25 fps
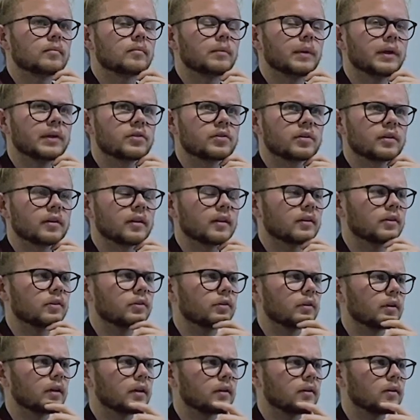mentioned that
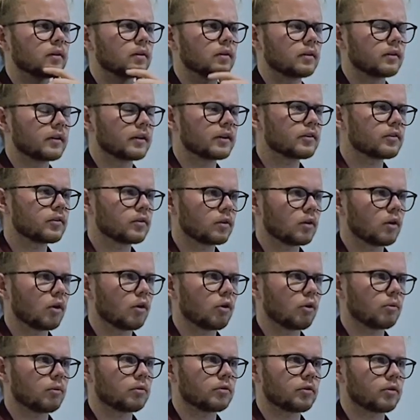this
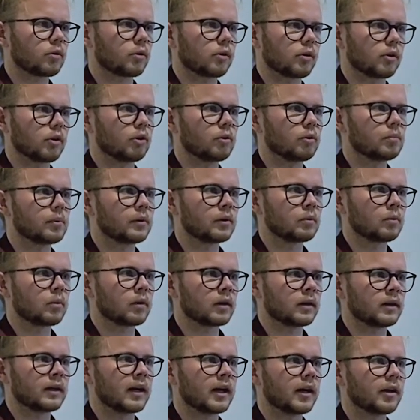store opened
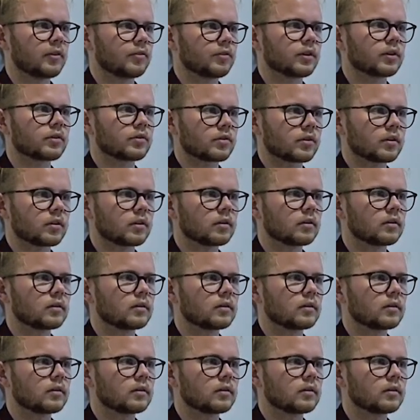1.5 years ago.